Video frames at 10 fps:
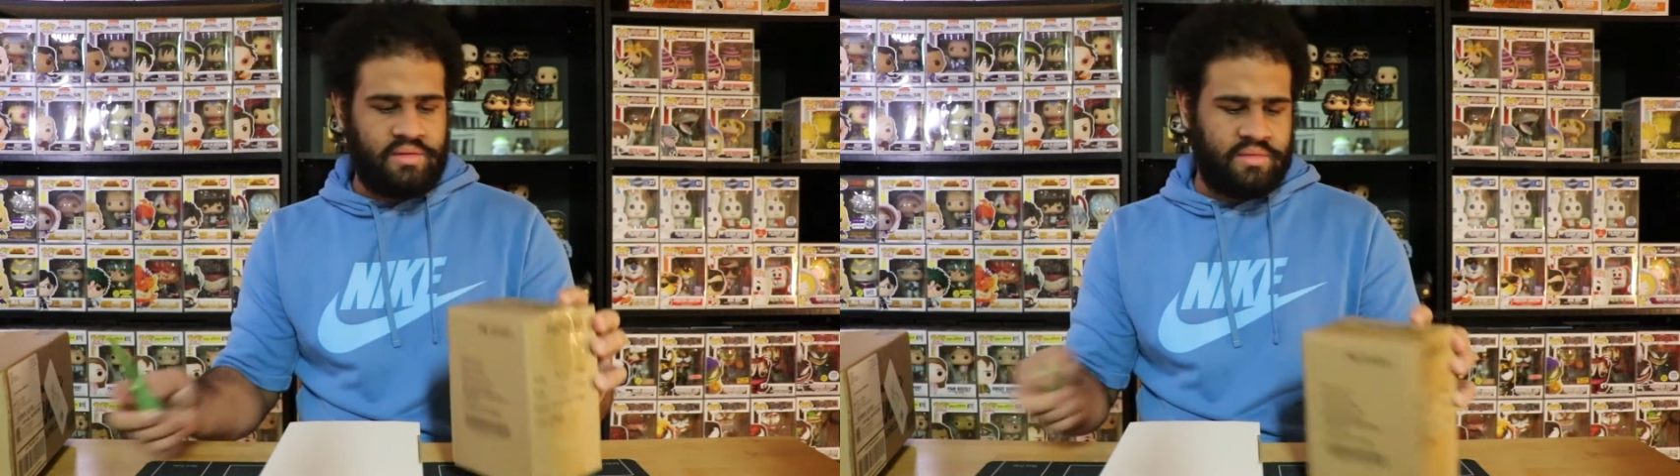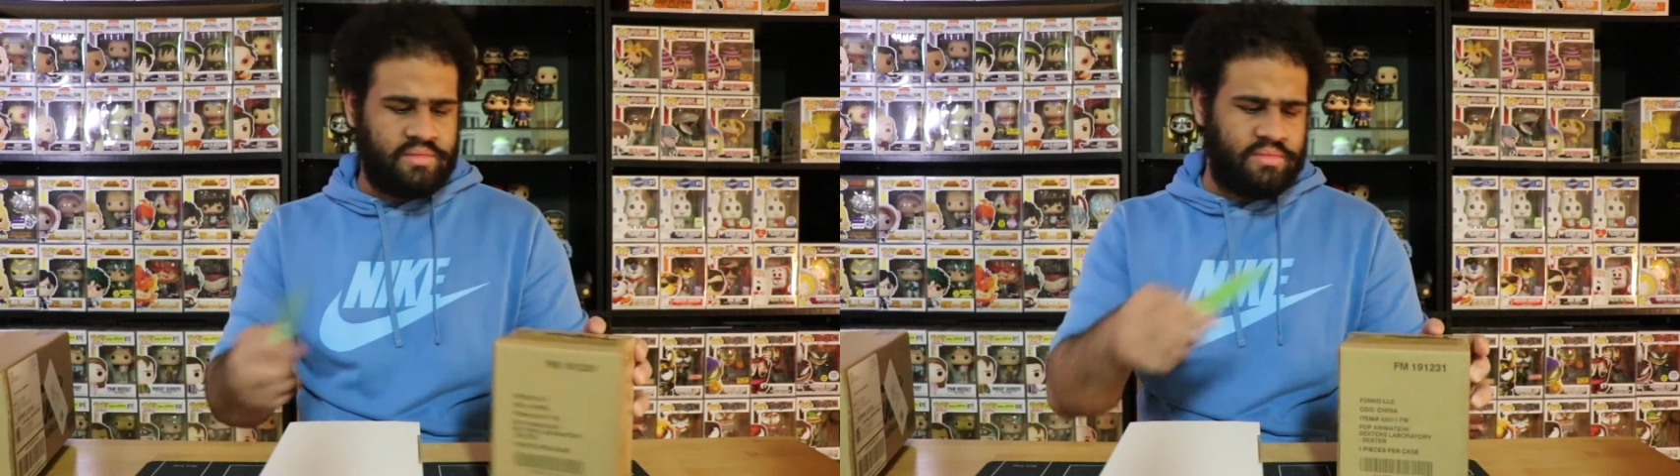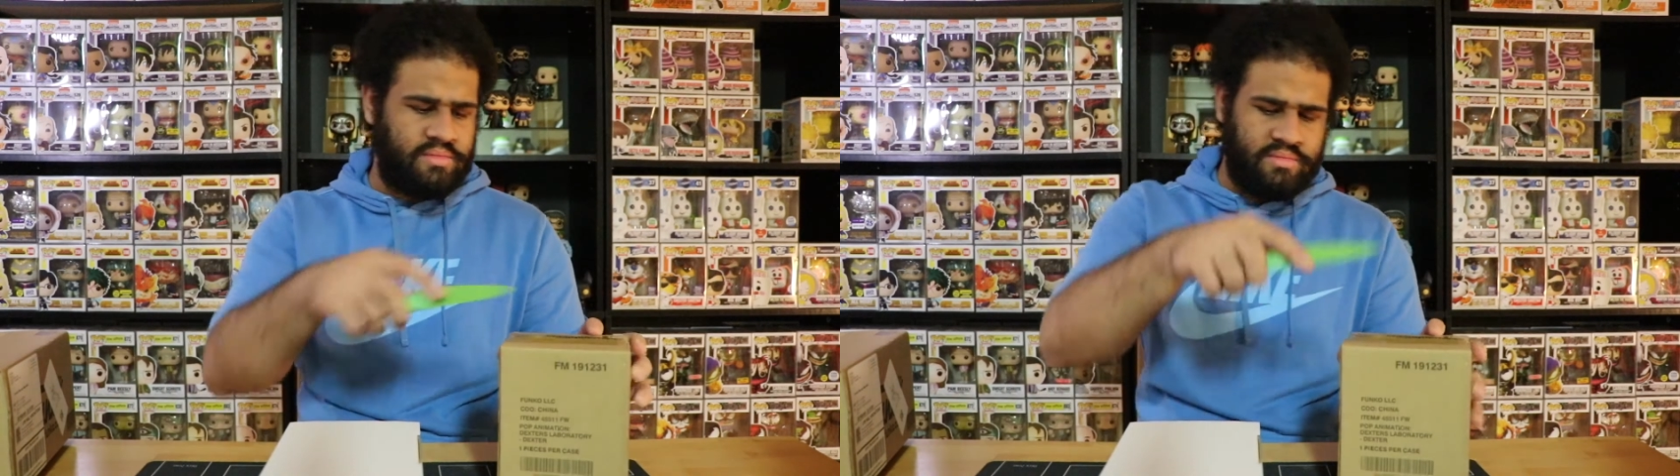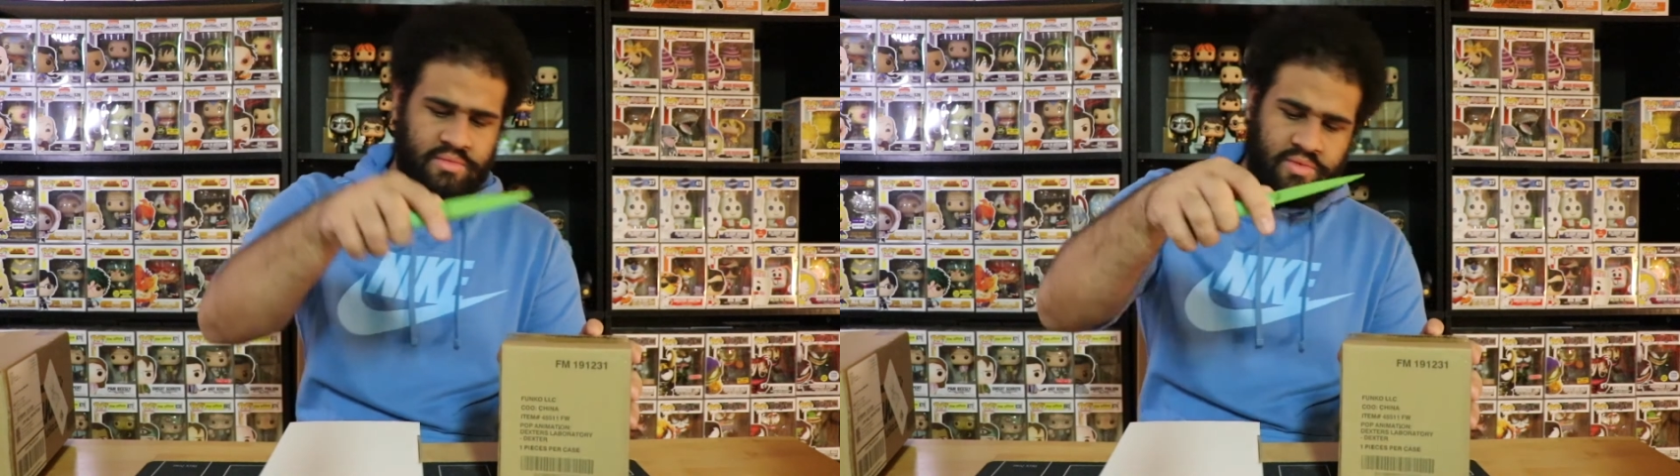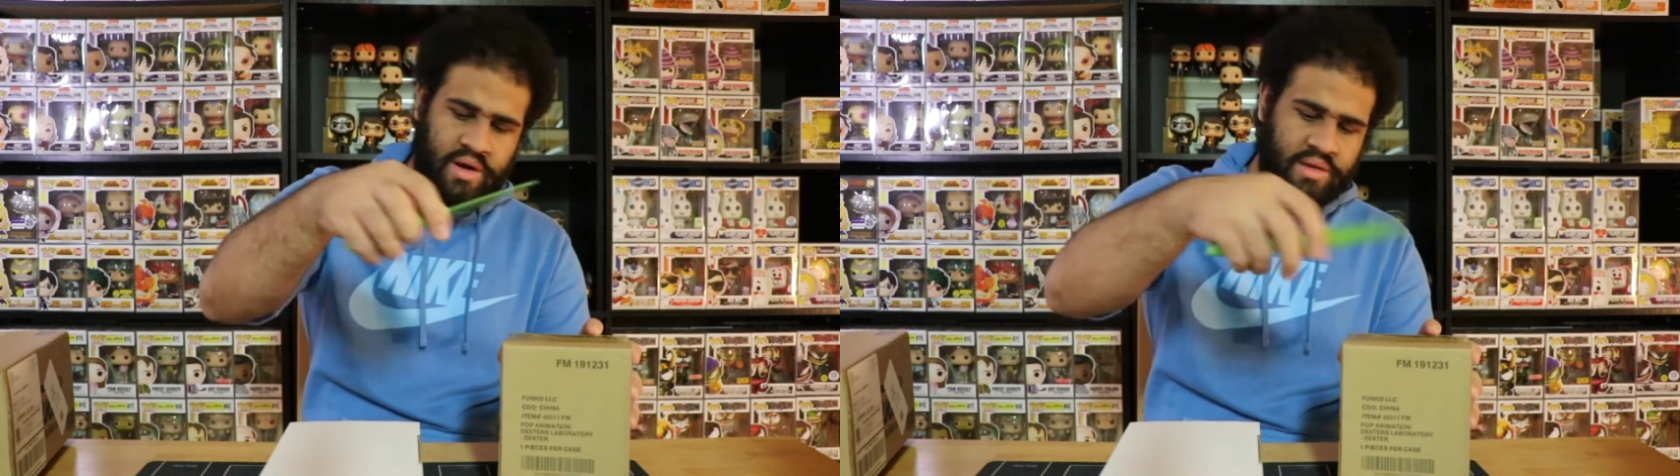the
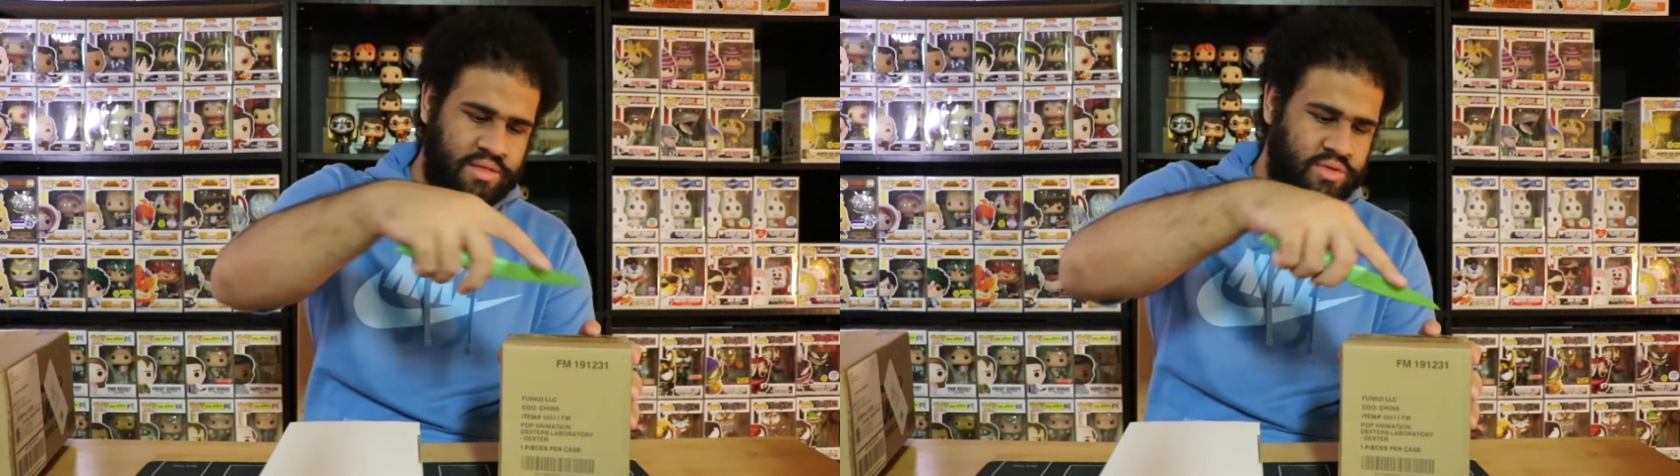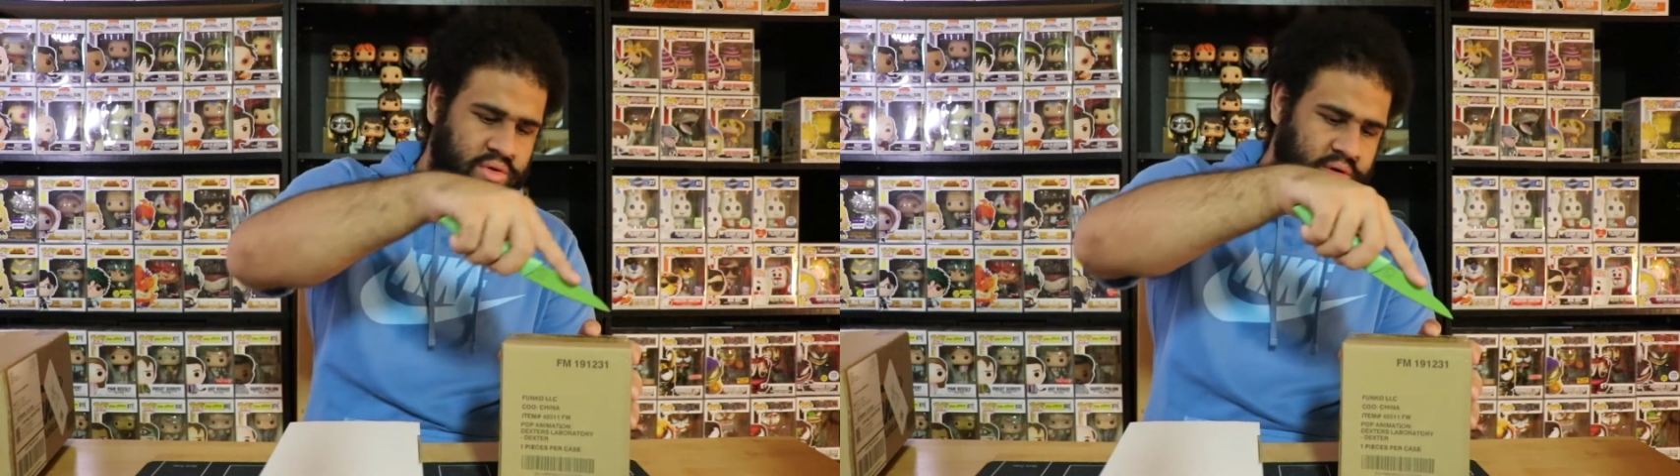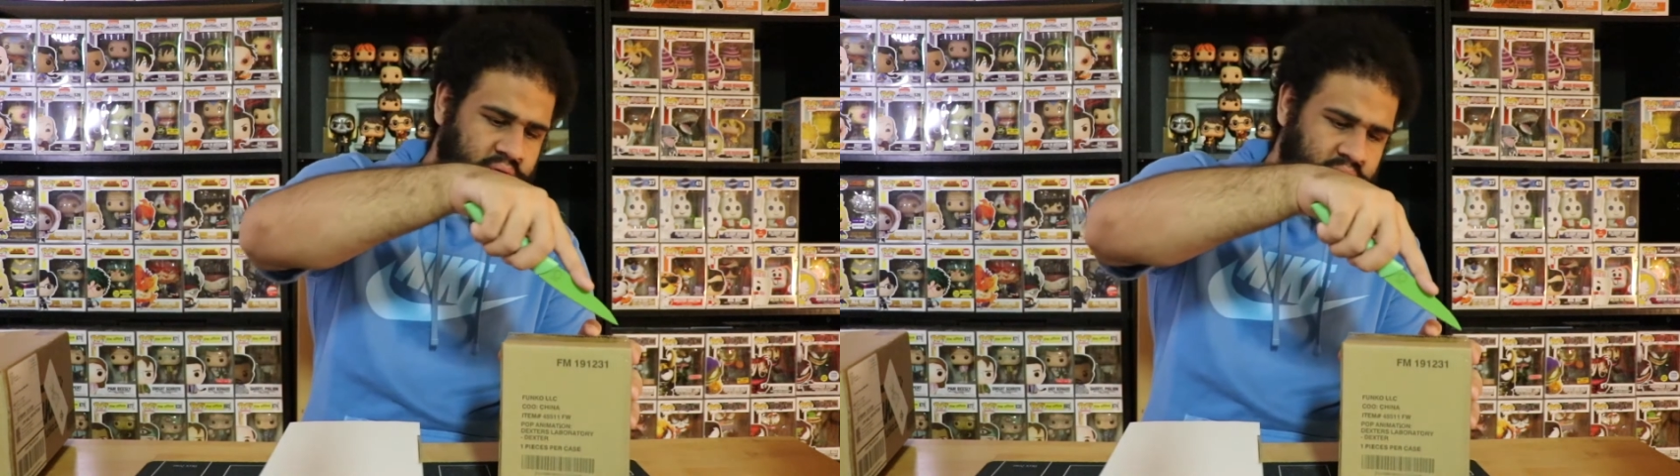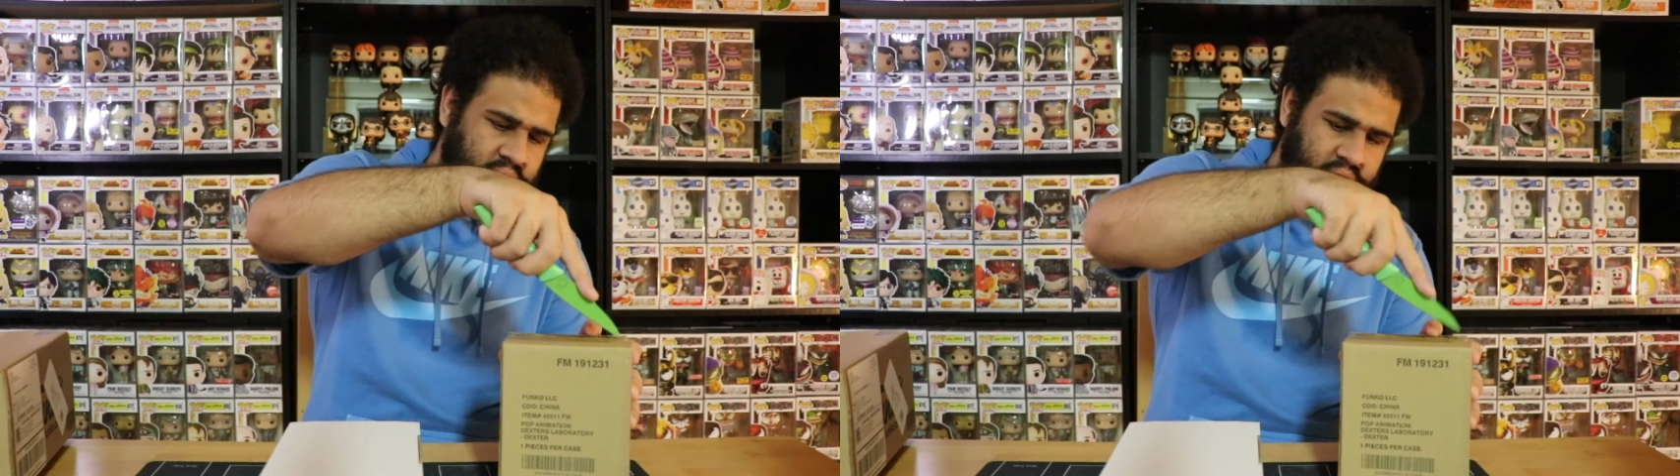regular sorter.